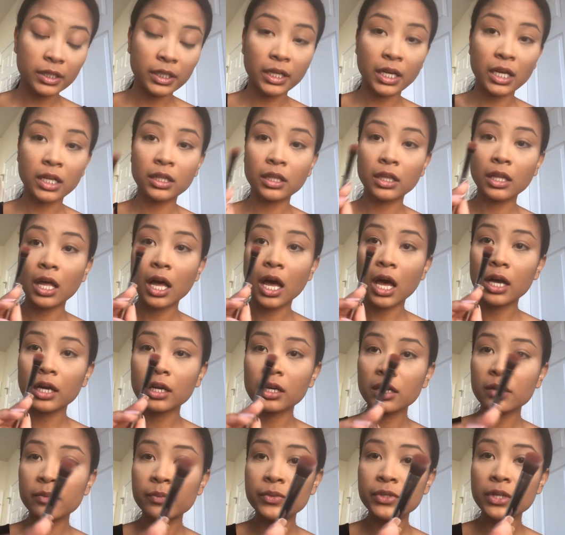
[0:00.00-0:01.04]
like a lot
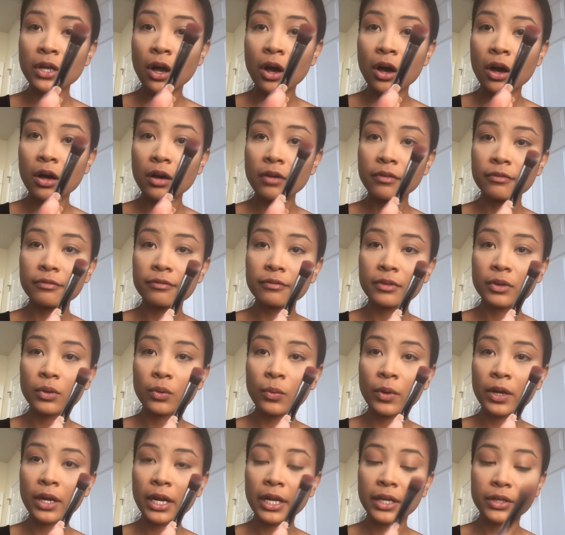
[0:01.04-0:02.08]
comes off
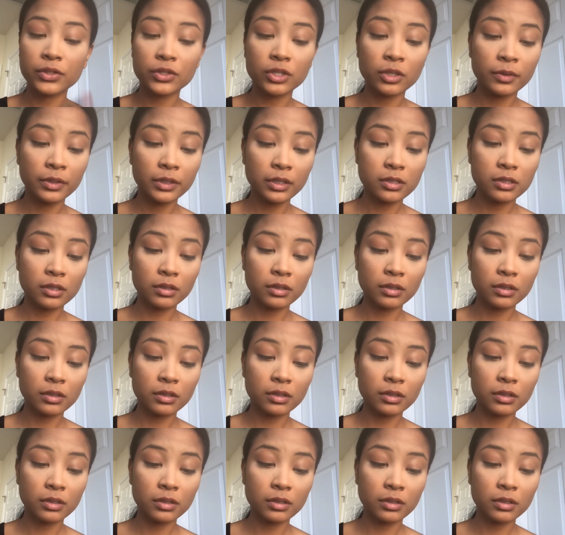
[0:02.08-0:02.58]
when I do it.